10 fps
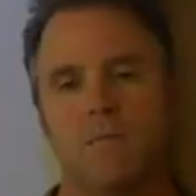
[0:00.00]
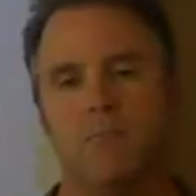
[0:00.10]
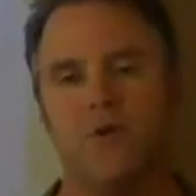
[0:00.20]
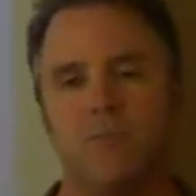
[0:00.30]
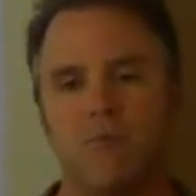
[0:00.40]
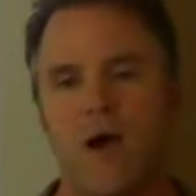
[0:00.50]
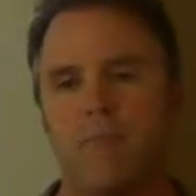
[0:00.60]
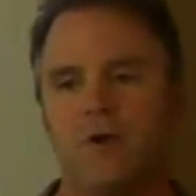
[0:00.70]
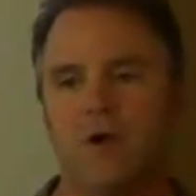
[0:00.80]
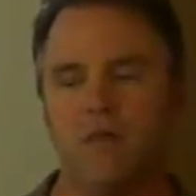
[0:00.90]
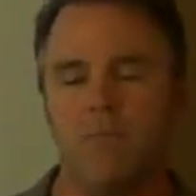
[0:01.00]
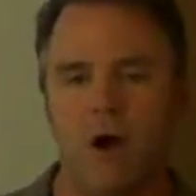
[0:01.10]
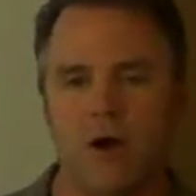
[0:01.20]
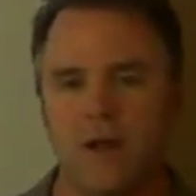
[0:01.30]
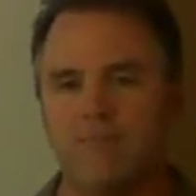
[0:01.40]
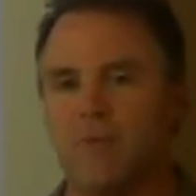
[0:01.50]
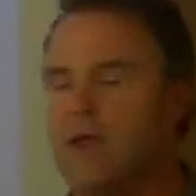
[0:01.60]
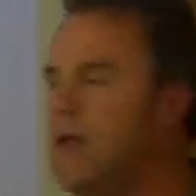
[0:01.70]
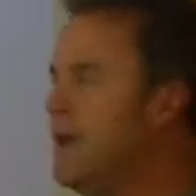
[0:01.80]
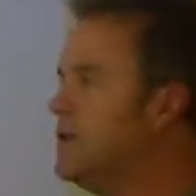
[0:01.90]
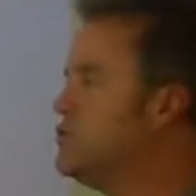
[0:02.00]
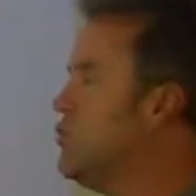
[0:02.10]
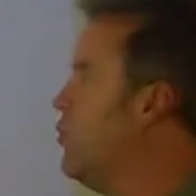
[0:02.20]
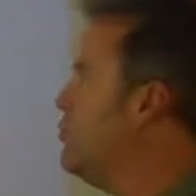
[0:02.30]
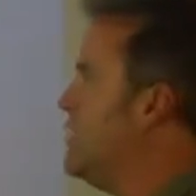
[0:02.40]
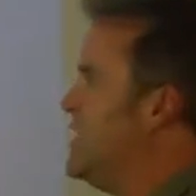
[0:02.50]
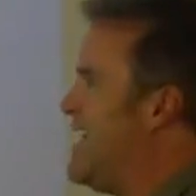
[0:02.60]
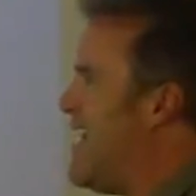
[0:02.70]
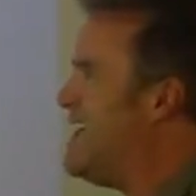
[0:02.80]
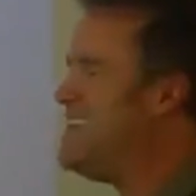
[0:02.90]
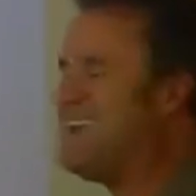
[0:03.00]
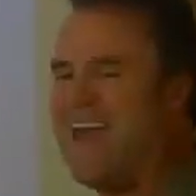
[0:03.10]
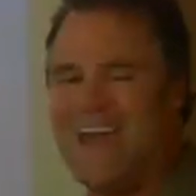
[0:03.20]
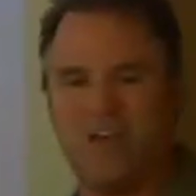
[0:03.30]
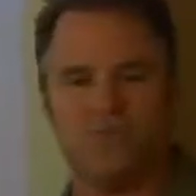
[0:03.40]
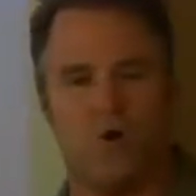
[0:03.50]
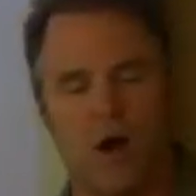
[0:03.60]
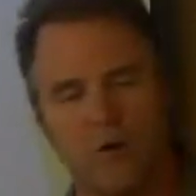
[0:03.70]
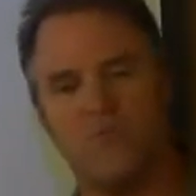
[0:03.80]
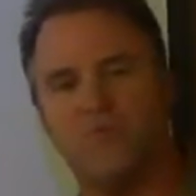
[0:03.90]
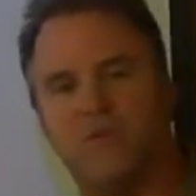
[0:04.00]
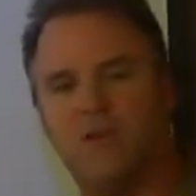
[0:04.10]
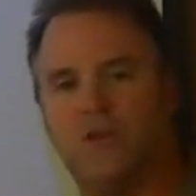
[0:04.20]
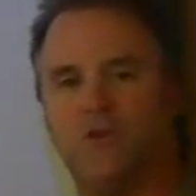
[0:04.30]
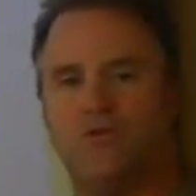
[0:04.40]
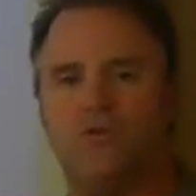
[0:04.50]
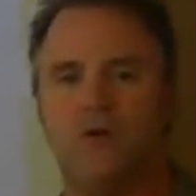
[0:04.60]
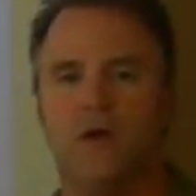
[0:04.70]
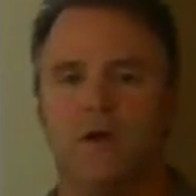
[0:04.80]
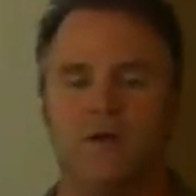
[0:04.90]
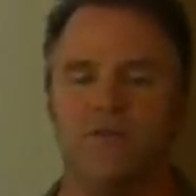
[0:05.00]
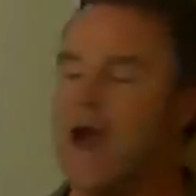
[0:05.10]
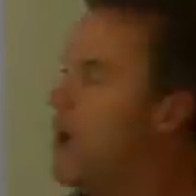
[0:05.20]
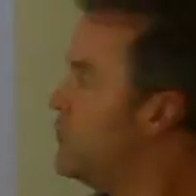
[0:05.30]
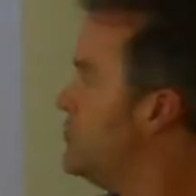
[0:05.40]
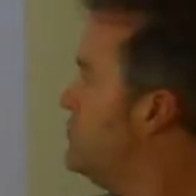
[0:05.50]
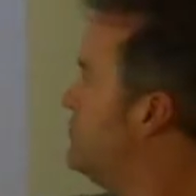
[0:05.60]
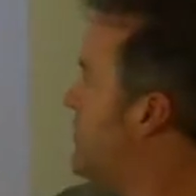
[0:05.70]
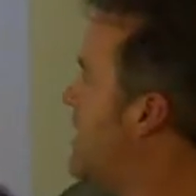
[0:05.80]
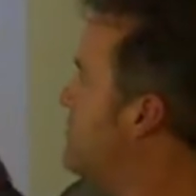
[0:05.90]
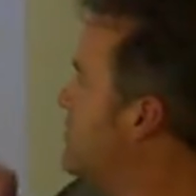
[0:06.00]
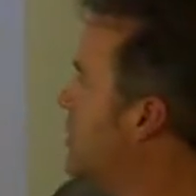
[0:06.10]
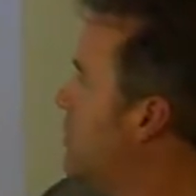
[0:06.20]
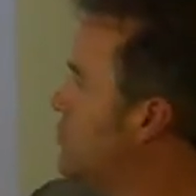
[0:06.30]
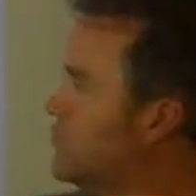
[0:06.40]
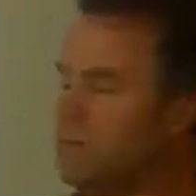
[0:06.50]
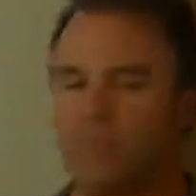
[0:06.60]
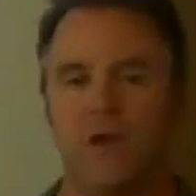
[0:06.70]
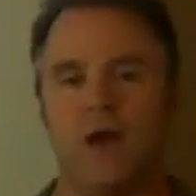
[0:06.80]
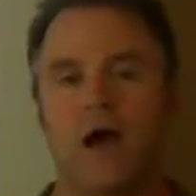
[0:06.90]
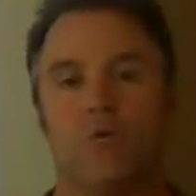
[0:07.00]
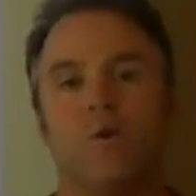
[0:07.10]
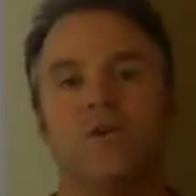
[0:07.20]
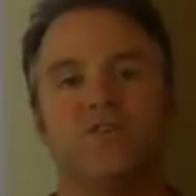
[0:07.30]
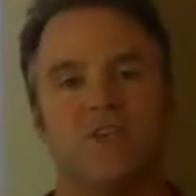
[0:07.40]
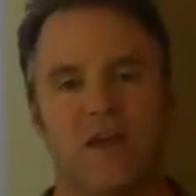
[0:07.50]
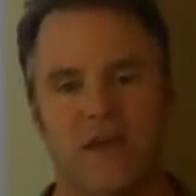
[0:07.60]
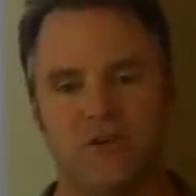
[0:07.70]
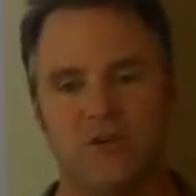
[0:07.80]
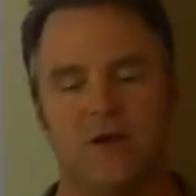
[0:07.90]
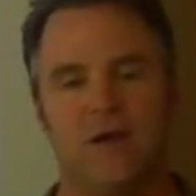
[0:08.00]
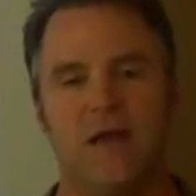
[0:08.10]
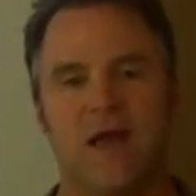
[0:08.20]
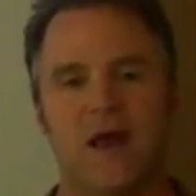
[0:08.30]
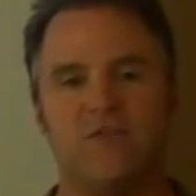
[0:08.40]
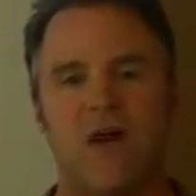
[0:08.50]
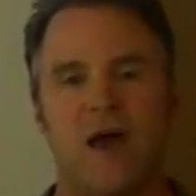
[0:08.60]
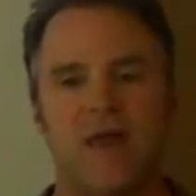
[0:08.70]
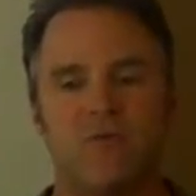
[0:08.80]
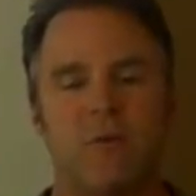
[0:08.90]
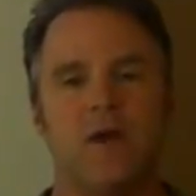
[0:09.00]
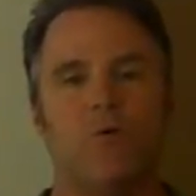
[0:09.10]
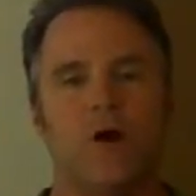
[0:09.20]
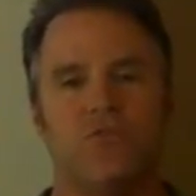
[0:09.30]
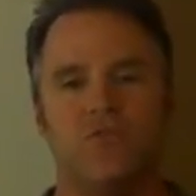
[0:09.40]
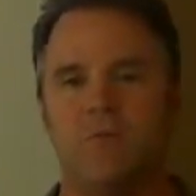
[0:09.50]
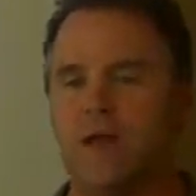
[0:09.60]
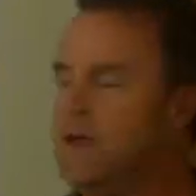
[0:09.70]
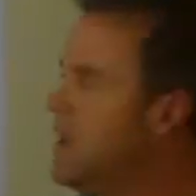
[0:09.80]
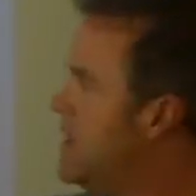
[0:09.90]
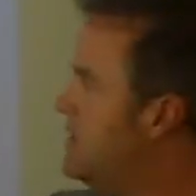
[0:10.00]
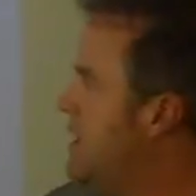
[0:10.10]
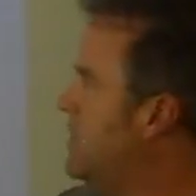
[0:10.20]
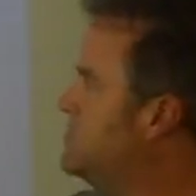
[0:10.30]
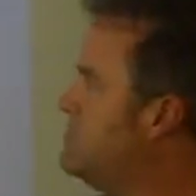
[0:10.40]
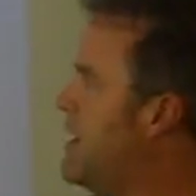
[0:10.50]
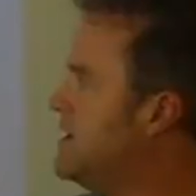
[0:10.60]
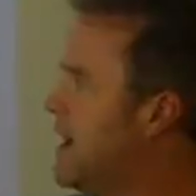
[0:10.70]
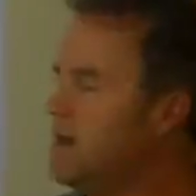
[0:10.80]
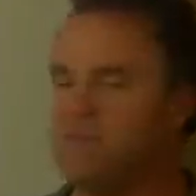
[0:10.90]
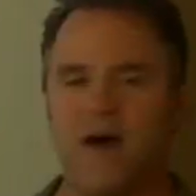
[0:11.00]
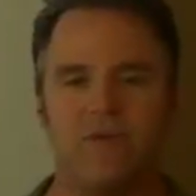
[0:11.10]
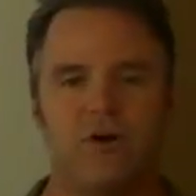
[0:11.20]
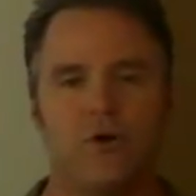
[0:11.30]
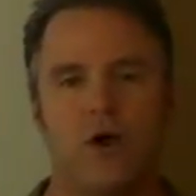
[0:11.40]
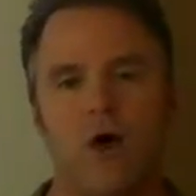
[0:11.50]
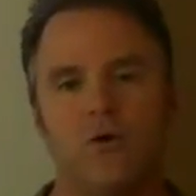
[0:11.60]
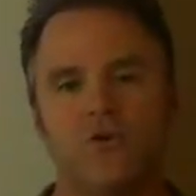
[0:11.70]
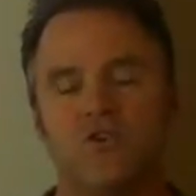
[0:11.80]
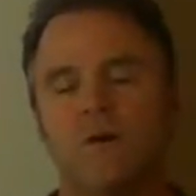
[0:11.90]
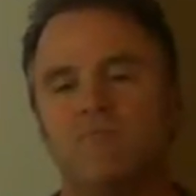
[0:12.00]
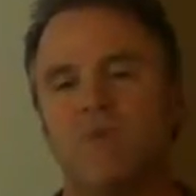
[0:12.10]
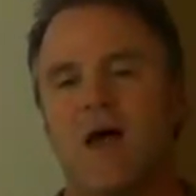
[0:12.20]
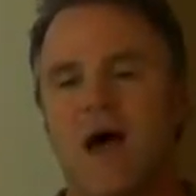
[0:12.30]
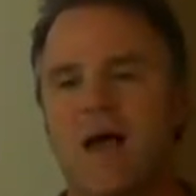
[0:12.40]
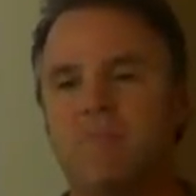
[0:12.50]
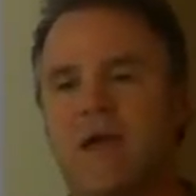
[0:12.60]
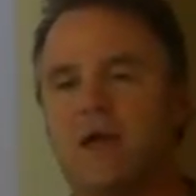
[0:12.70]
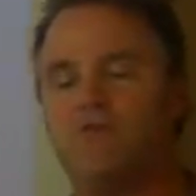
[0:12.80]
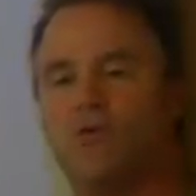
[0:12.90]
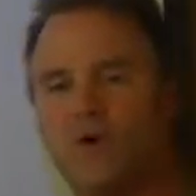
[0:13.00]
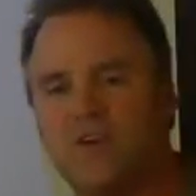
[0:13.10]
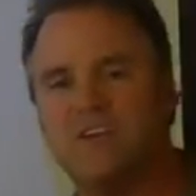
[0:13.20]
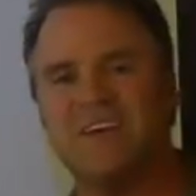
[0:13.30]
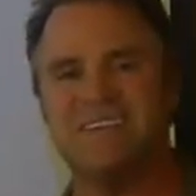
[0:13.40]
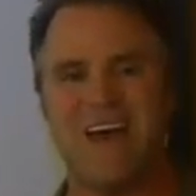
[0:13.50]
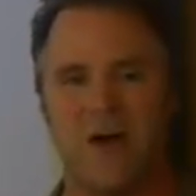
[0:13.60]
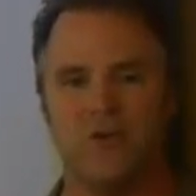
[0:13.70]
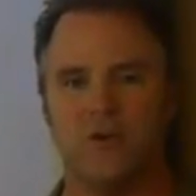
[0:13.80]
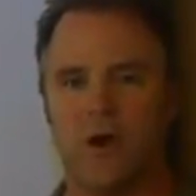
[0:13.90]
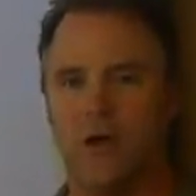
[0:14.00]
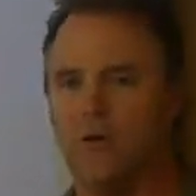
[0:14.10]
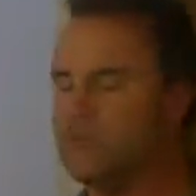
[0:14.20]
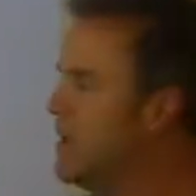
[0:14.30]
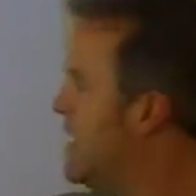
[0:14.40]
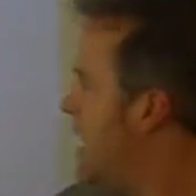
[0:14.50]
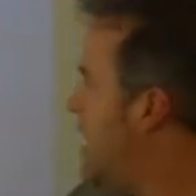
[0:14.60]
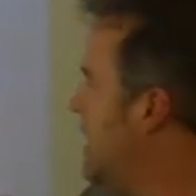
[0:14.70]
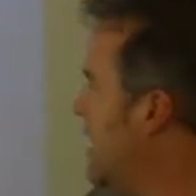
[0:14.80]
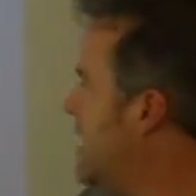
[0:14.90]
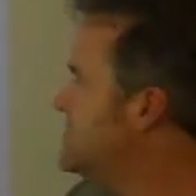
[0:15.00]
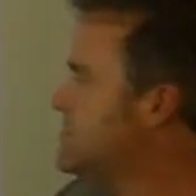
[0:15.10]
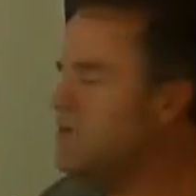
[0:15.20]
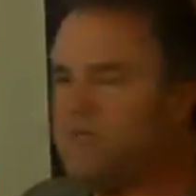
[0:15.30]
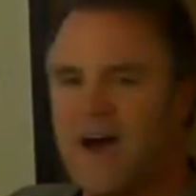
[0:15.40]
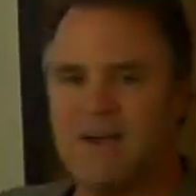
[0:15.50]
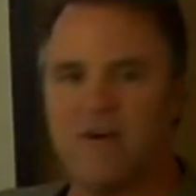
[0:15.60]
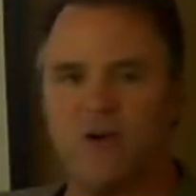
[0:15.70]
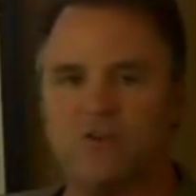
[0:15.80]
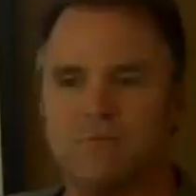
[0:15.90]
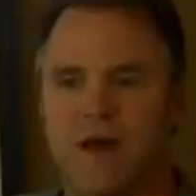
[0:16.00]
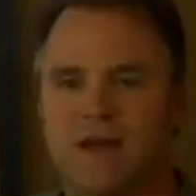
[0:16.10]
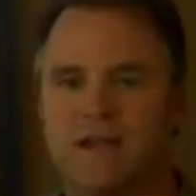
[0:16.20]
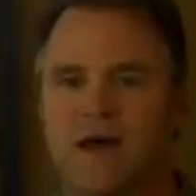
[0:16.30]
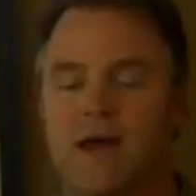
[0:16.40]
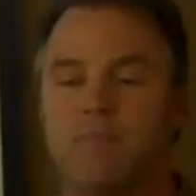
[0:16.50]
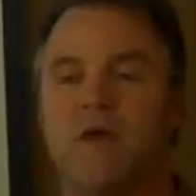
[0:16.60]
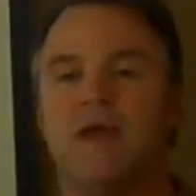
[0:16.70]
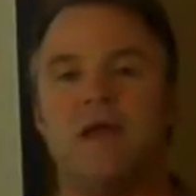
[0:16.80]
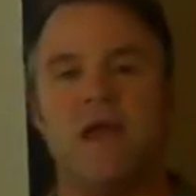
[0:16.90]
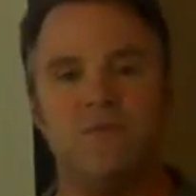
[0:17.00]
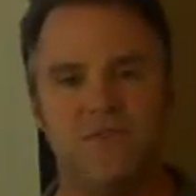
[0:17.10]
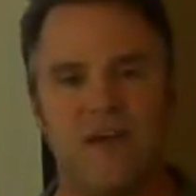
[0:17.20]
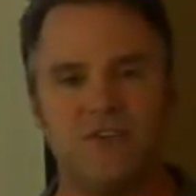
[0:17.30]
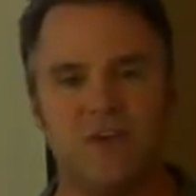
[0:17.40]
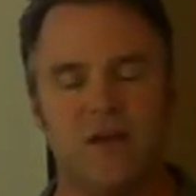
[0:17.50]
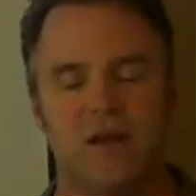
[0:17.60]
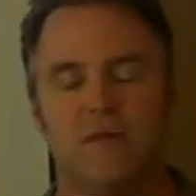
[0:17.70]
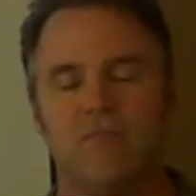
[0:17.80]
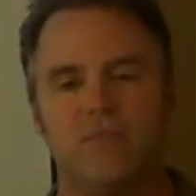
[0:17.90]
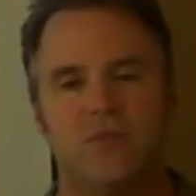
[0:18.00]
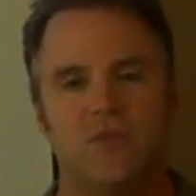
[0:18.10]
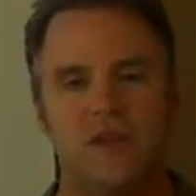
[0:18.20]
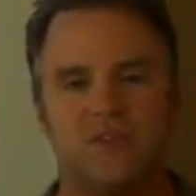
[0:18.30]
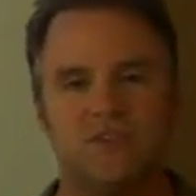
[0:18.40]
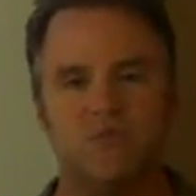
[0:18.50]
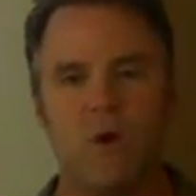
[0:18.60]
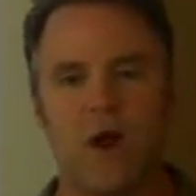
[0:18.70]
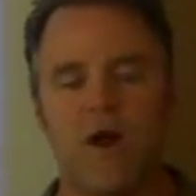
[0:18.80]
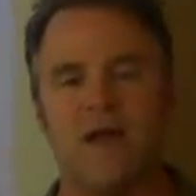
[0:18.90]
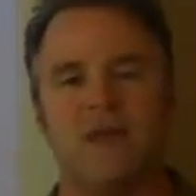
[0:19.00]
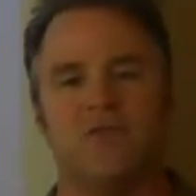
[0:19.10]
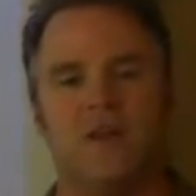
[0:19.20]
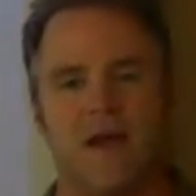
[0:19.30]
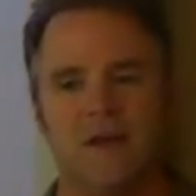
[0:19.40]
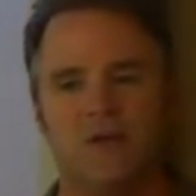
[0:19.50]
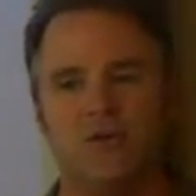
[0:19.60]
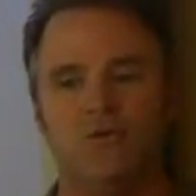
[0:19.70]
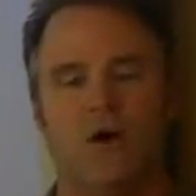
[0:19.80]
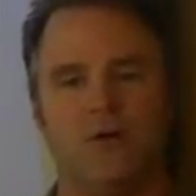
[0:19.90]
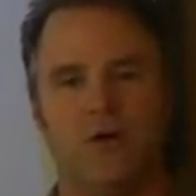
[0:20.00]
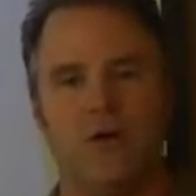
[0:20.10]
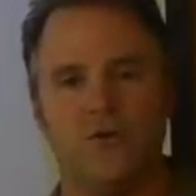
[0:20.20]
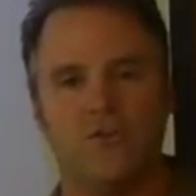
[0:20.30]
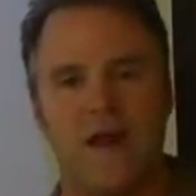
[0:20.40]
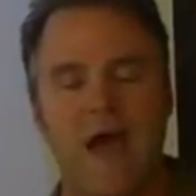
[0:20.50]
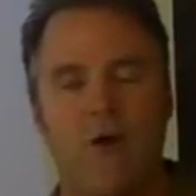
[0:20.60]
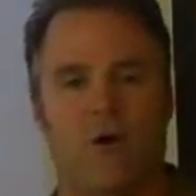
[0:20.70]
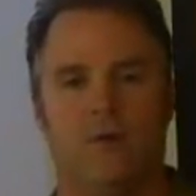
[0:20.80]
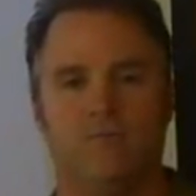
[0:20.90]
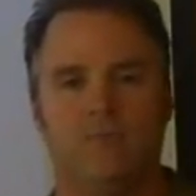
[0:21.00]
Put the property on the market, and it sold within 9 days for $152,500. Our real estate agent, again, I've got everybody working for me. The agent made $9,500. I made $46,000 in less than 5 hours of my time invested. This is where I get the $9,200 an hour.